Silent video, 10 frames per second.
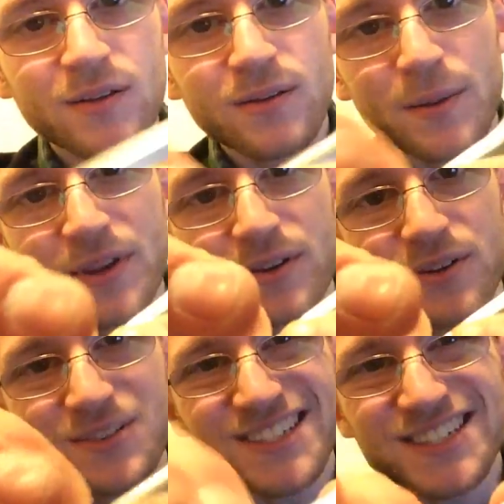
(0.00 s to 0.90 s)
I mean,
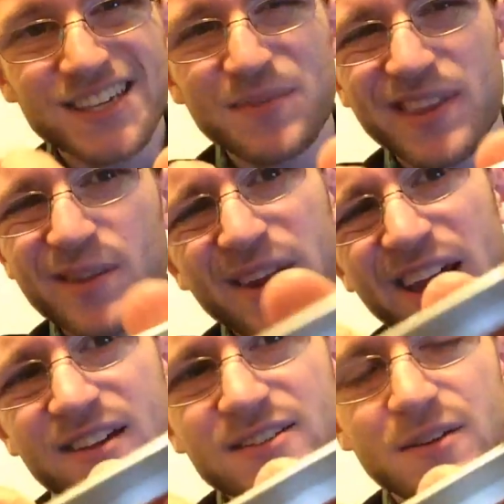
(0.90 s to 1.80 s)
there's a seam in there, but it kind
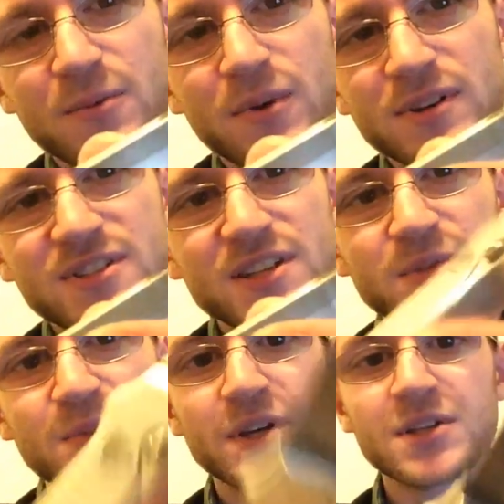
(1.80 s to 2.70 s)
of looks like one seamless
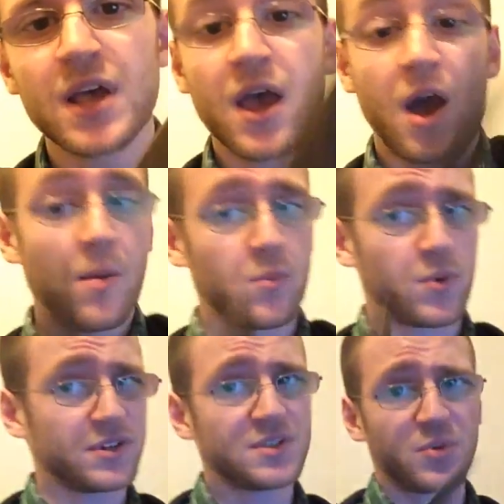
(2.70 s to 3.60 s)
piece. I'm
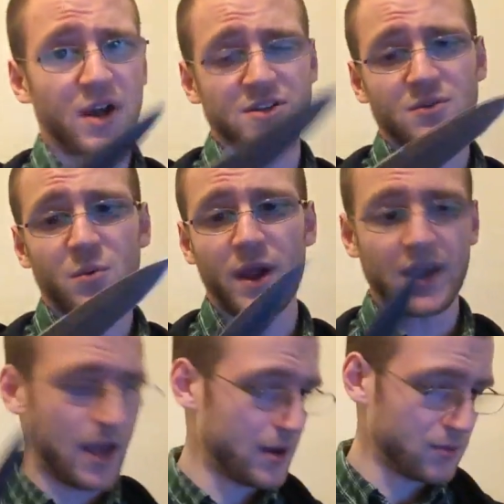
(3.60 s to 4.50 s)
really surprised at the weight.
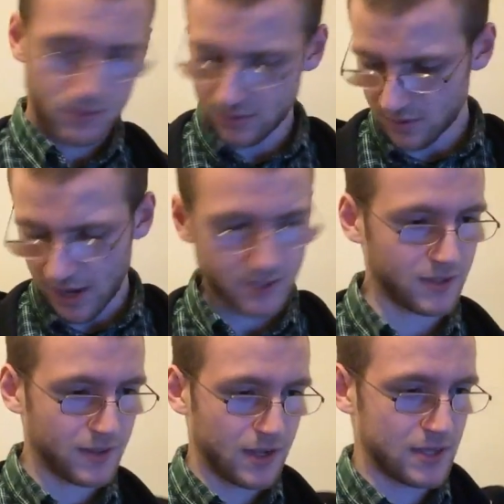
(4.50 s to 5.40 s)
I
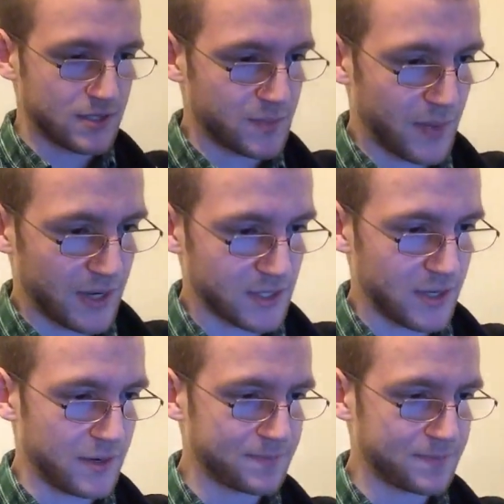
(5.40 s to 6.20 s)
think it has the specs on here.